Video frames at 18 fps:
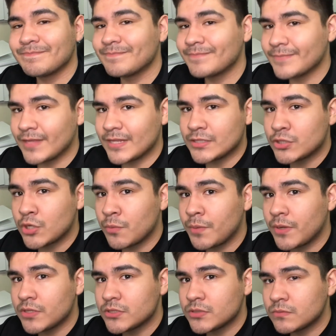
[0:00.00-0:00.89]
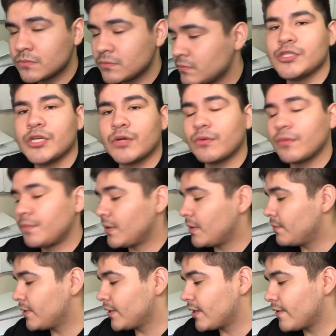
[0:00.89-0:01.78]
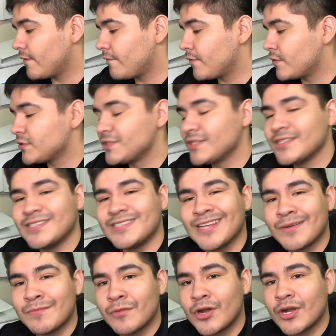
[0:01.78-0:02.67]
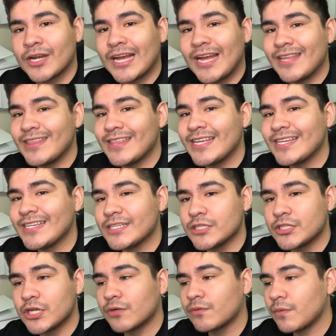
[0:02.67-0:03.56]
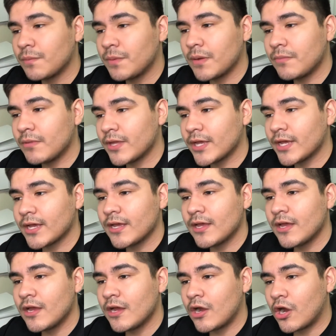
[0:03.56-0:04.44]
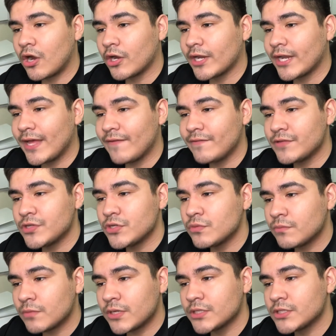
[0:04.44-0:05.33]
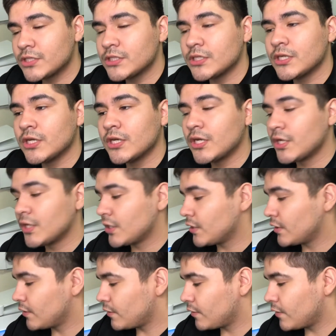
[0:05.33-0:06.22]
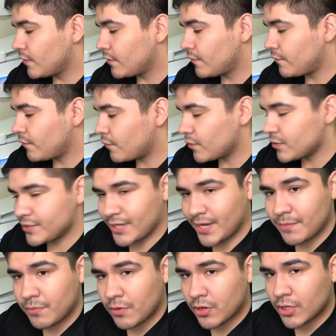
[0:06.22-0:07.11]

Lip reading: Let's go, Belgium. Czech Republic versus Denmark. I think Czech Republic are gonna have too much for Denmark.